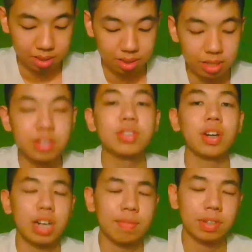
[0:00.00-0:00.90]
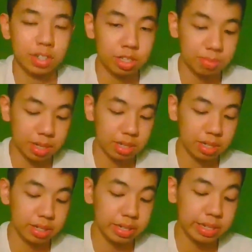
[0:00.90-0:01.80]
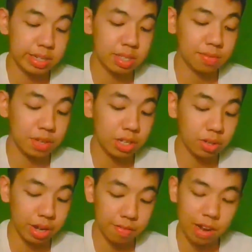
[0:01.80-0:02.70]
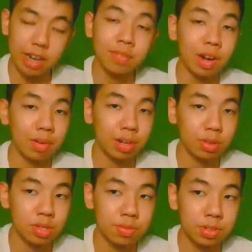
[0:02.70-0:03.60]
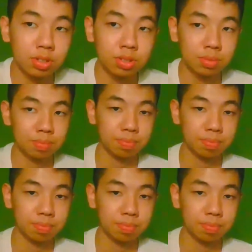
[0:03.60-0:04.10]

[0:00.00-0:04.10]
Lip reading: this is not advertisement. This is a video that I find it very useful.